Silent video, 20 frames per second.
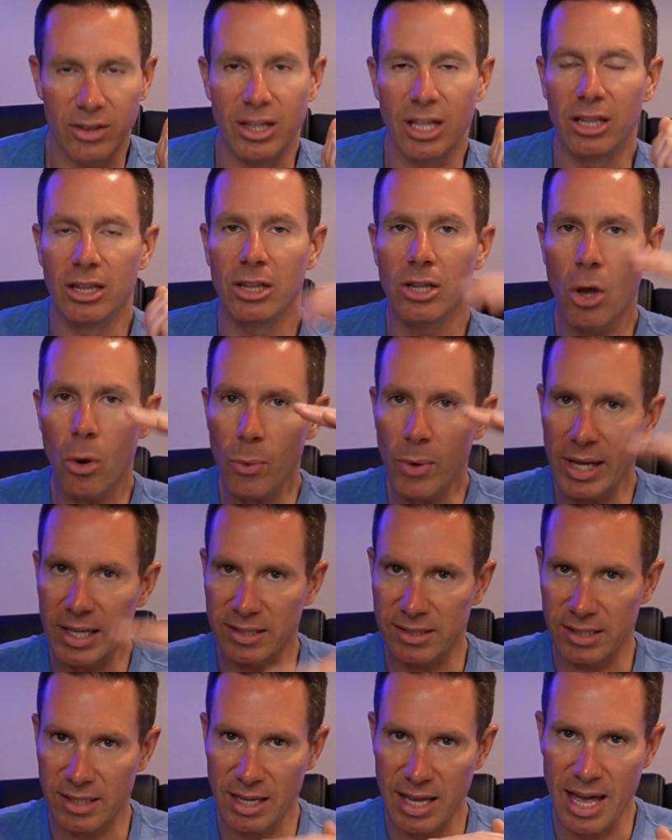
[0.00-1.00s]
The
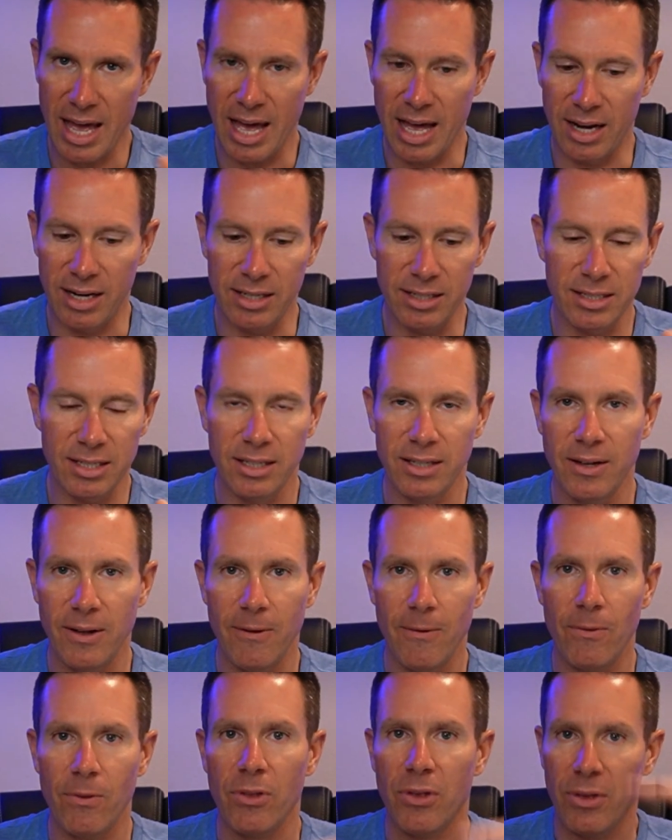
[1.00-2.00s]
lowest end
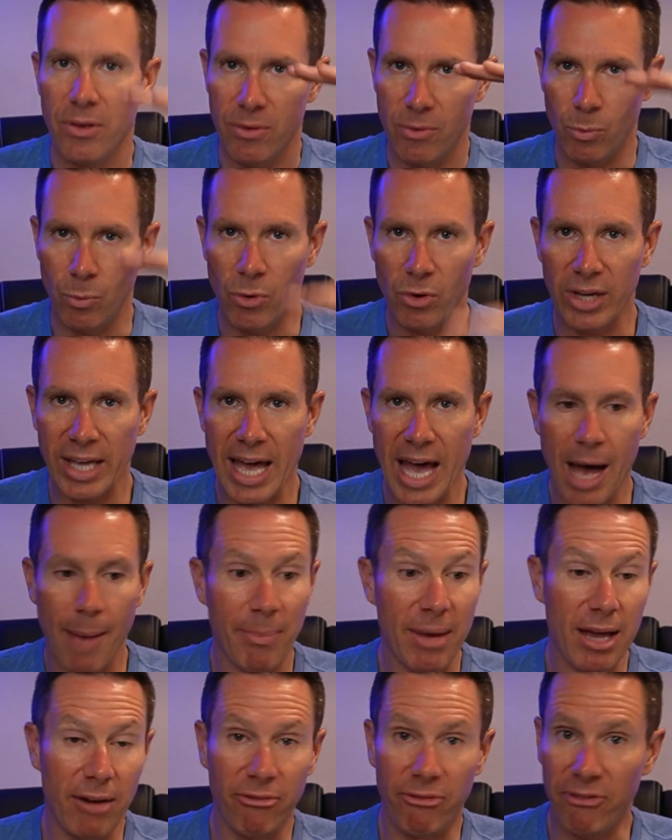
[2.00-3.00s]
will
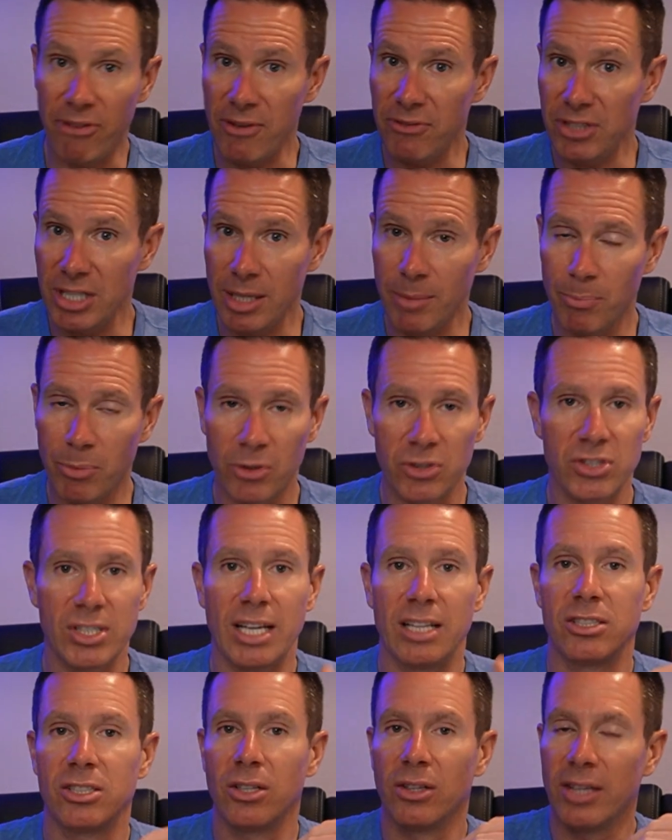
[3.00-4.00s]
cap at
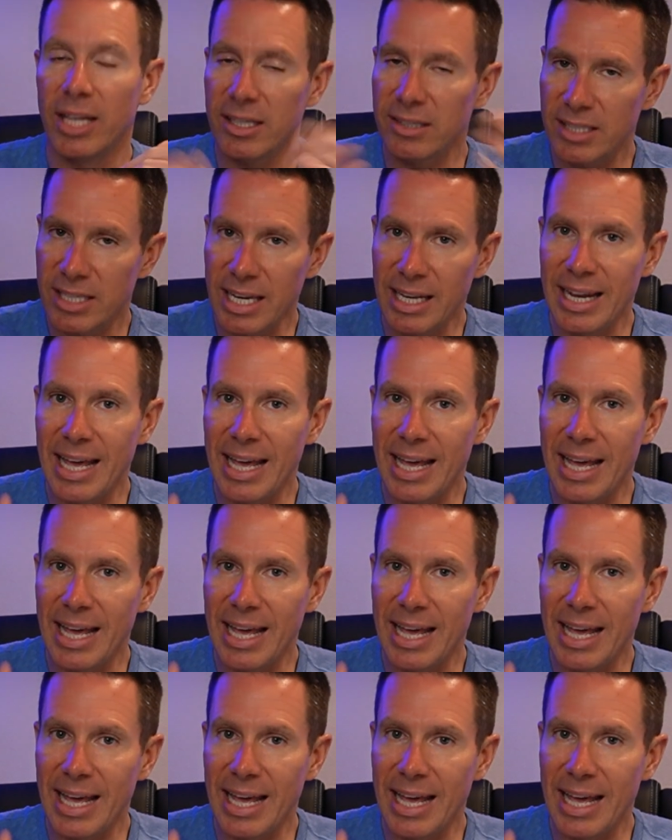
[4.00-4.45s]
15%. So let's say an